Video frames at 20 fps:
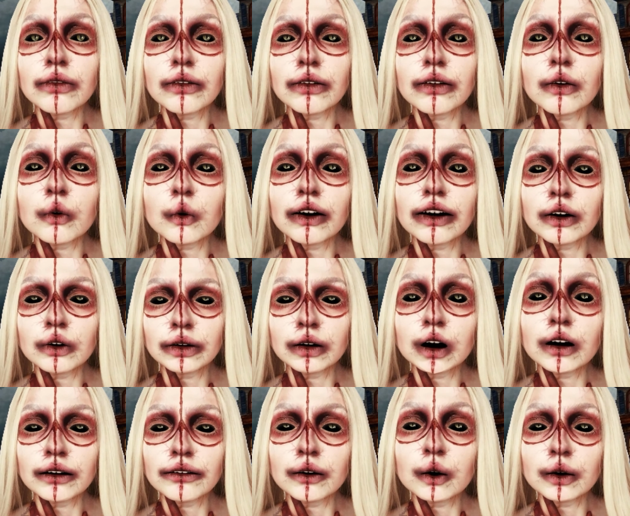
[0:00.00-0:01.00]
It was
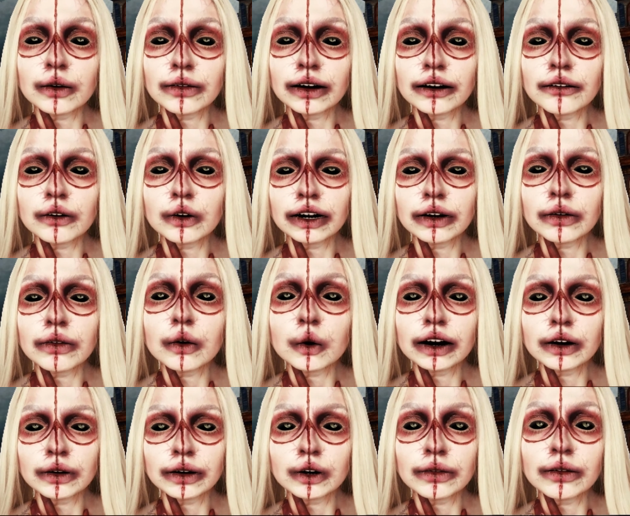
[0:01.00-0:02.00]
October and I was
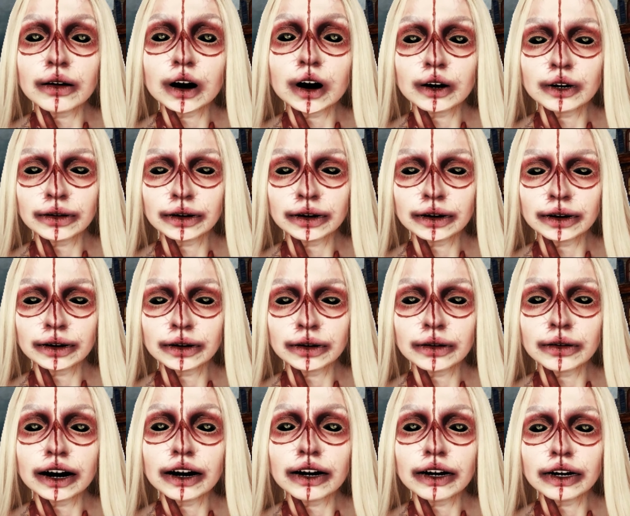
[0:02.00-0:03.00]
13,
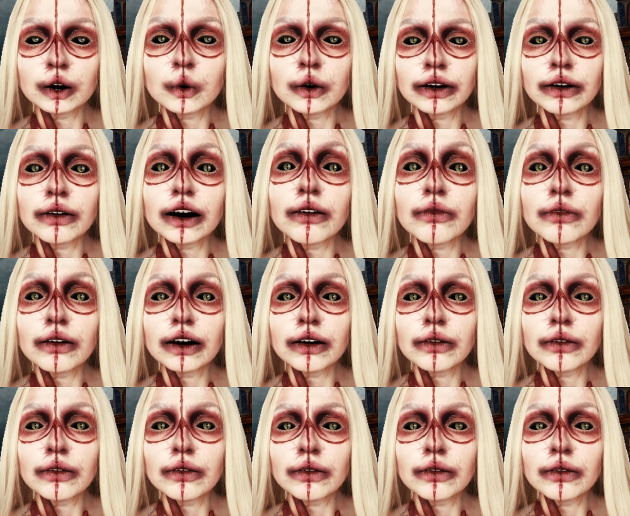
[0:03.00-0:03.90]
Annie 16.